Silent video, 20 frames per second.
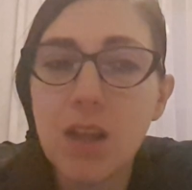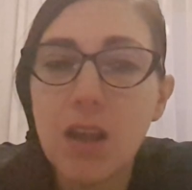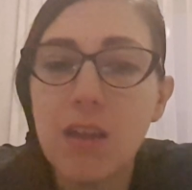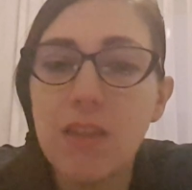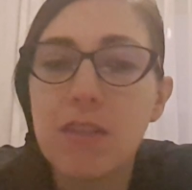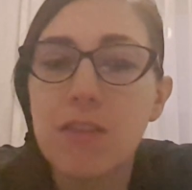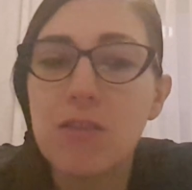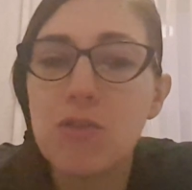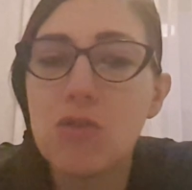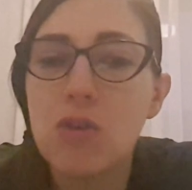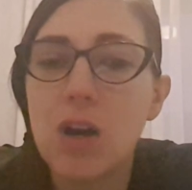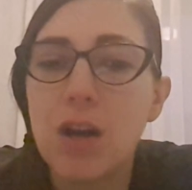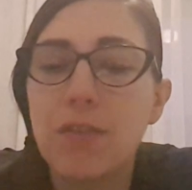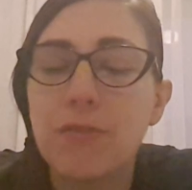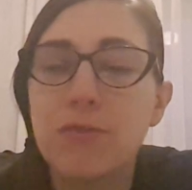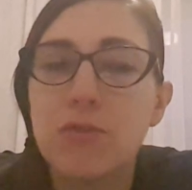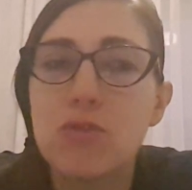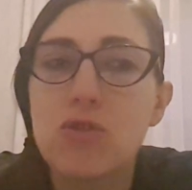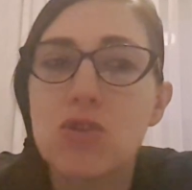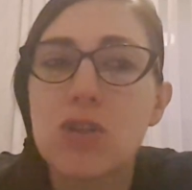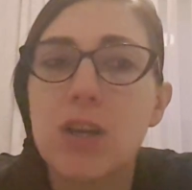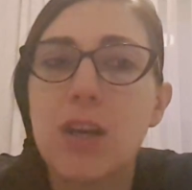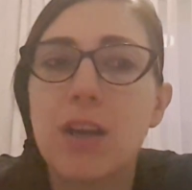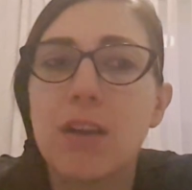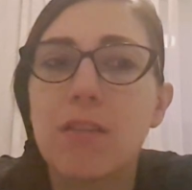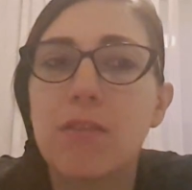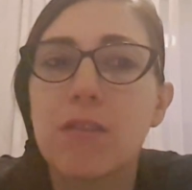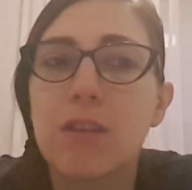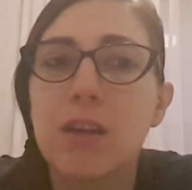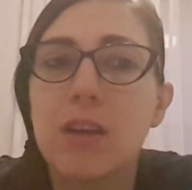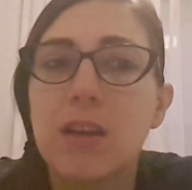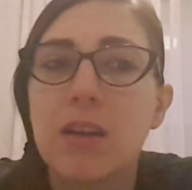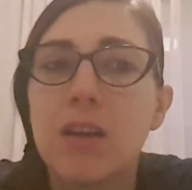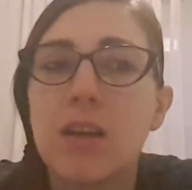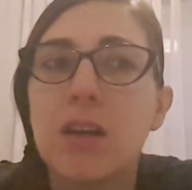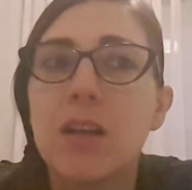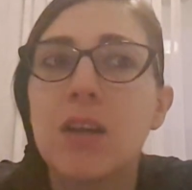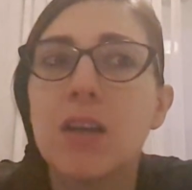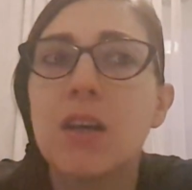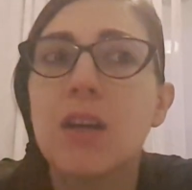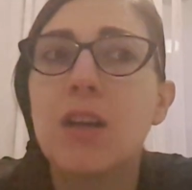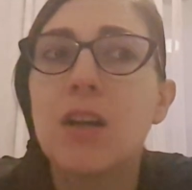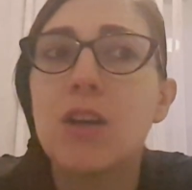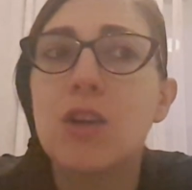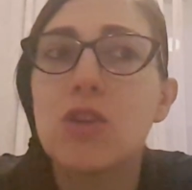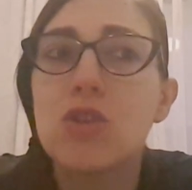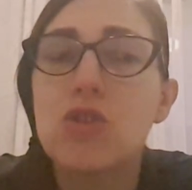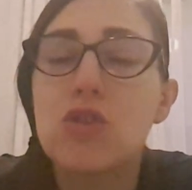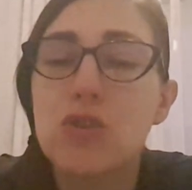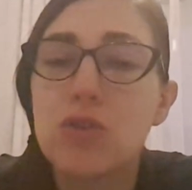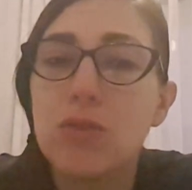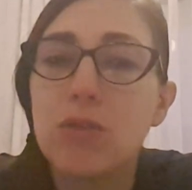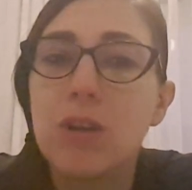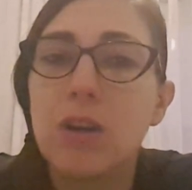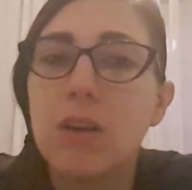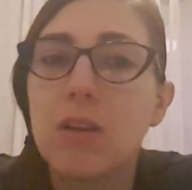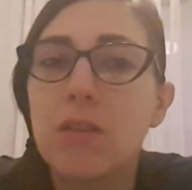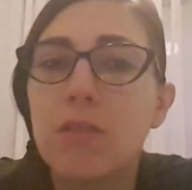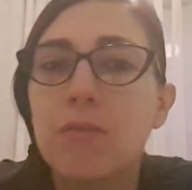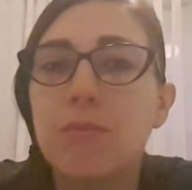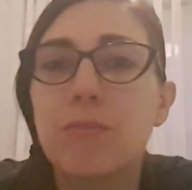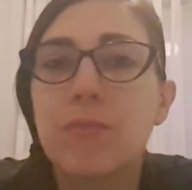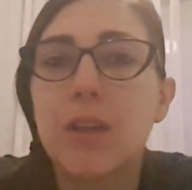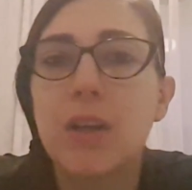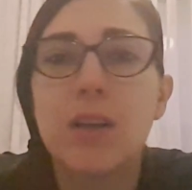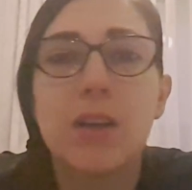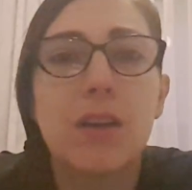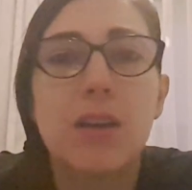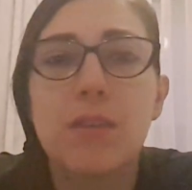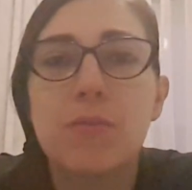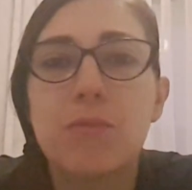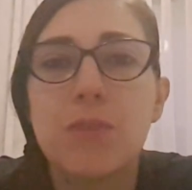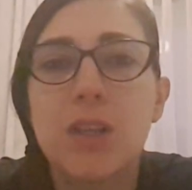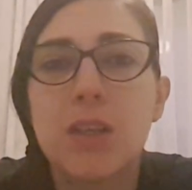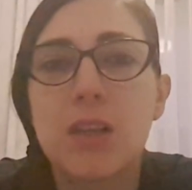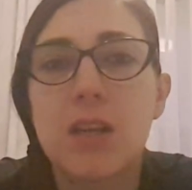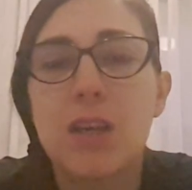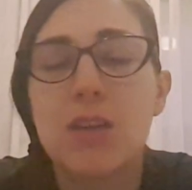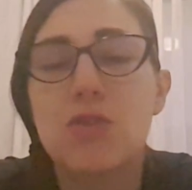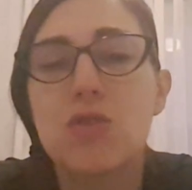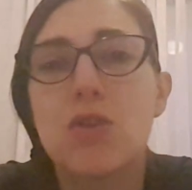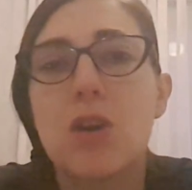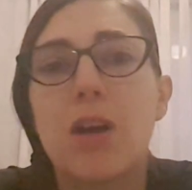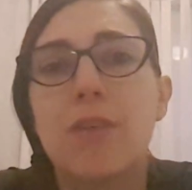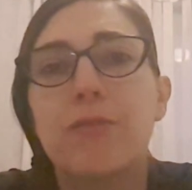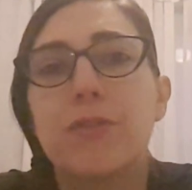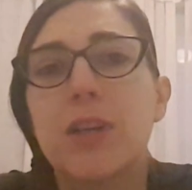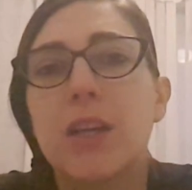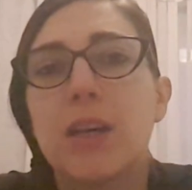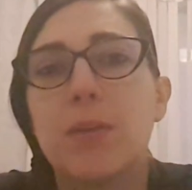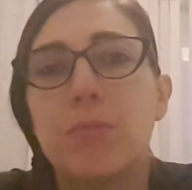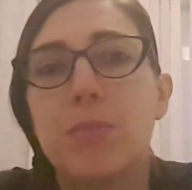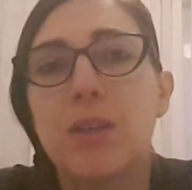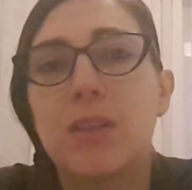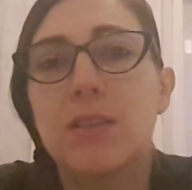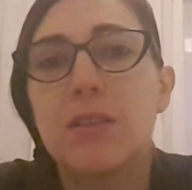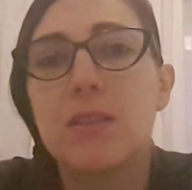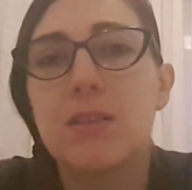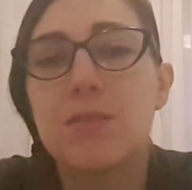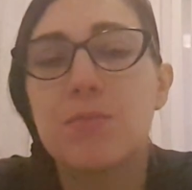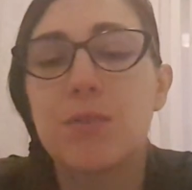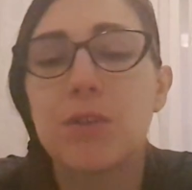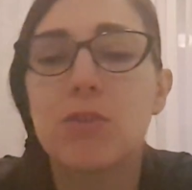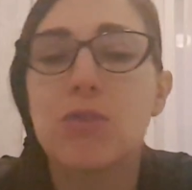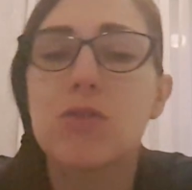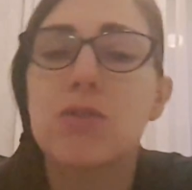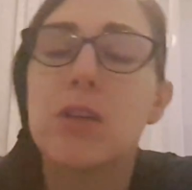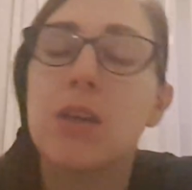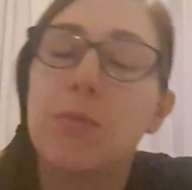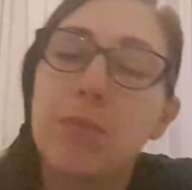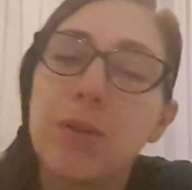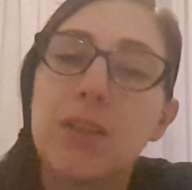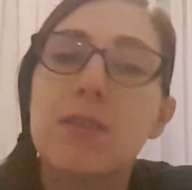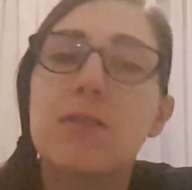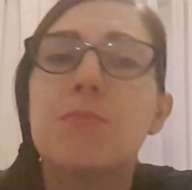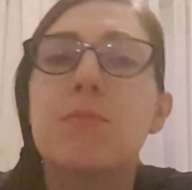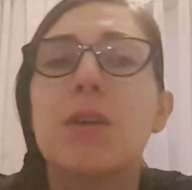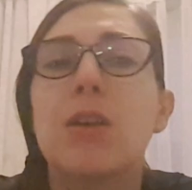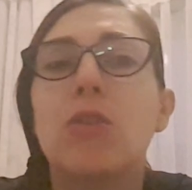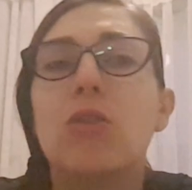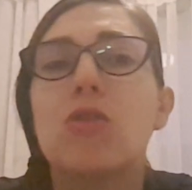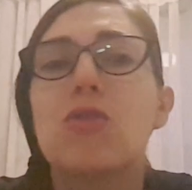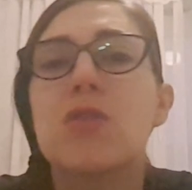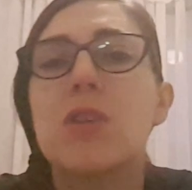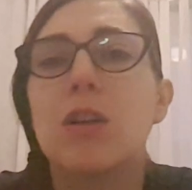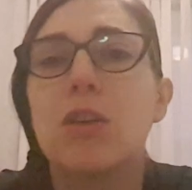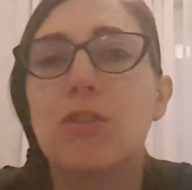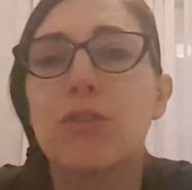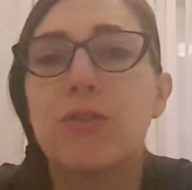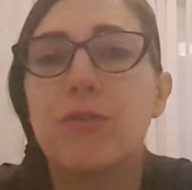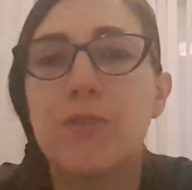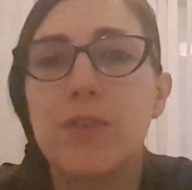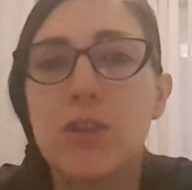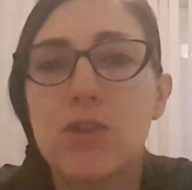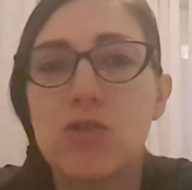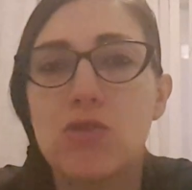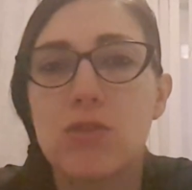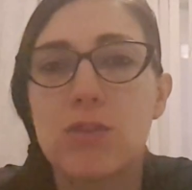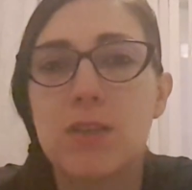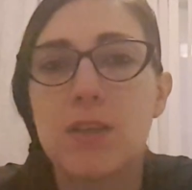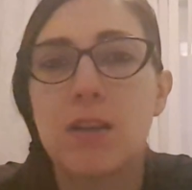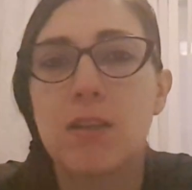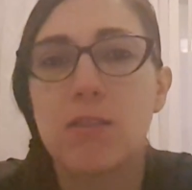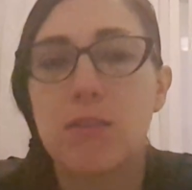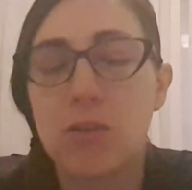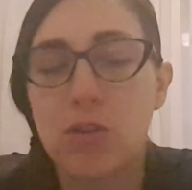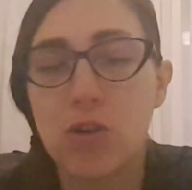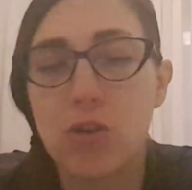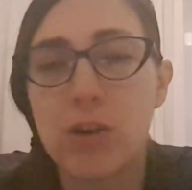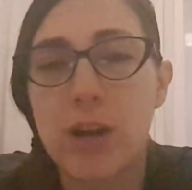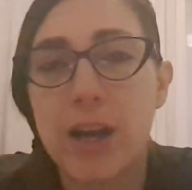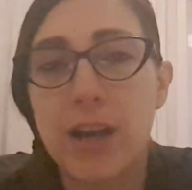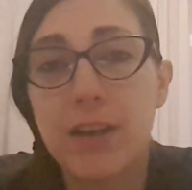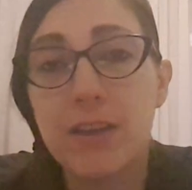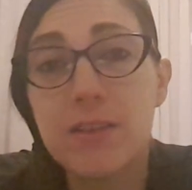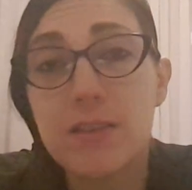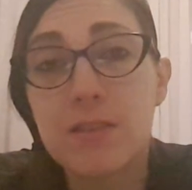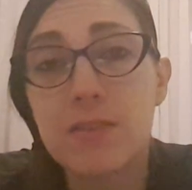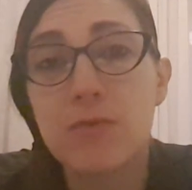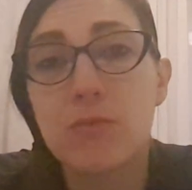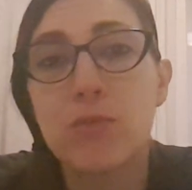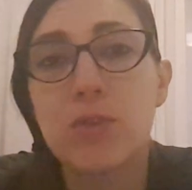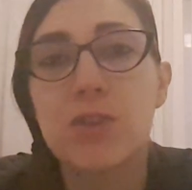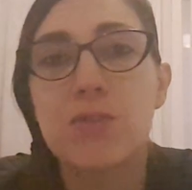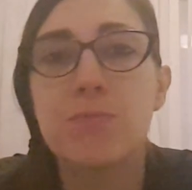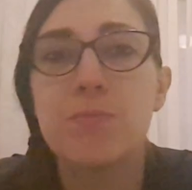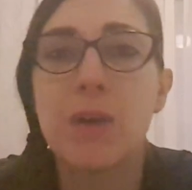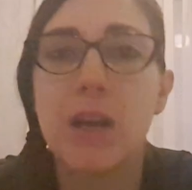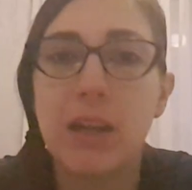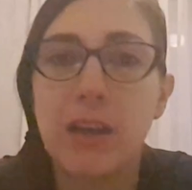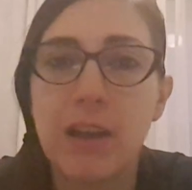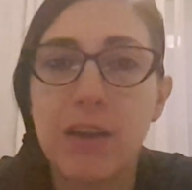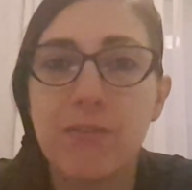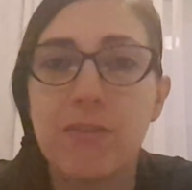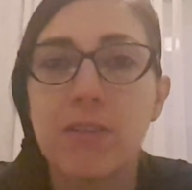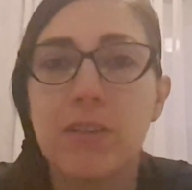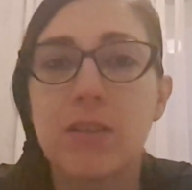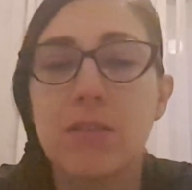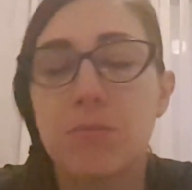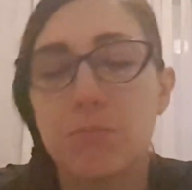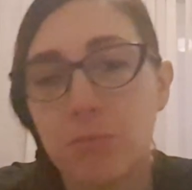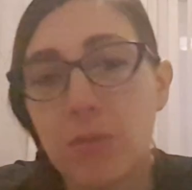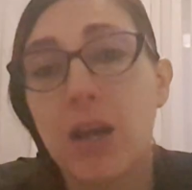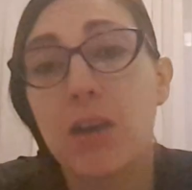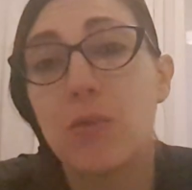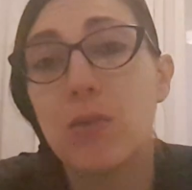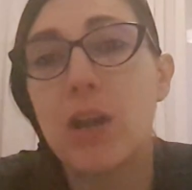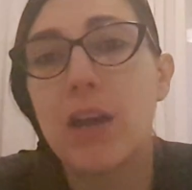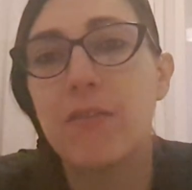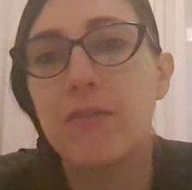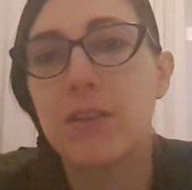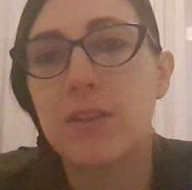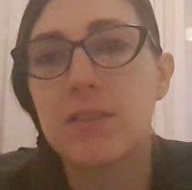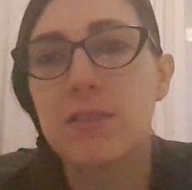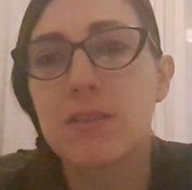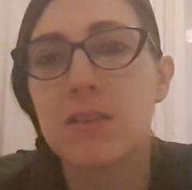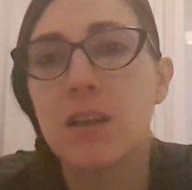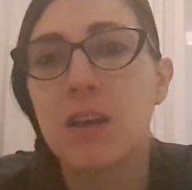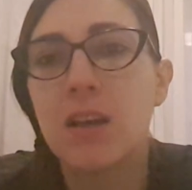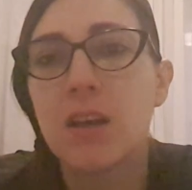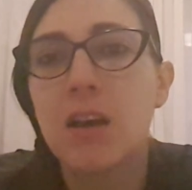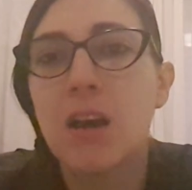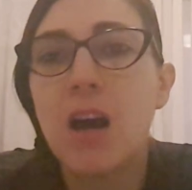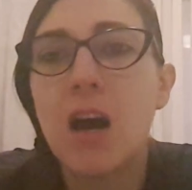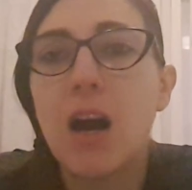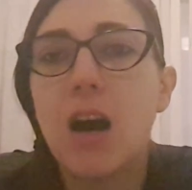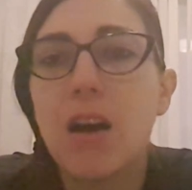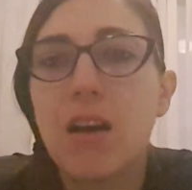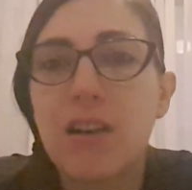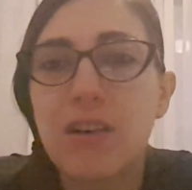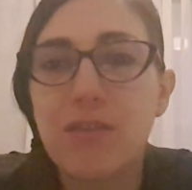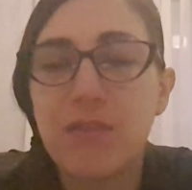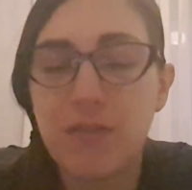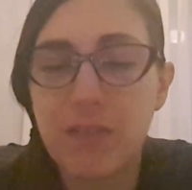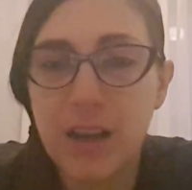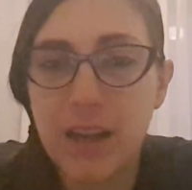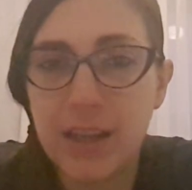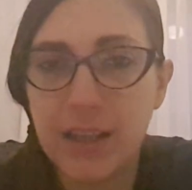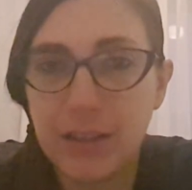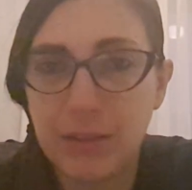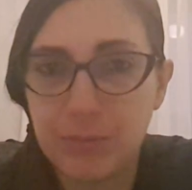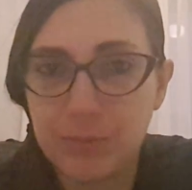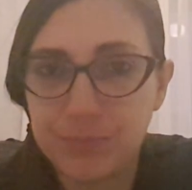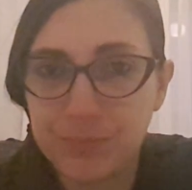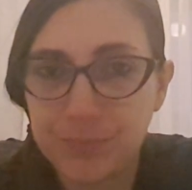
And you have to check the sugar in case you have diabetes, because diabetes may cause a lot of issues in your eyes, which my levels are fine.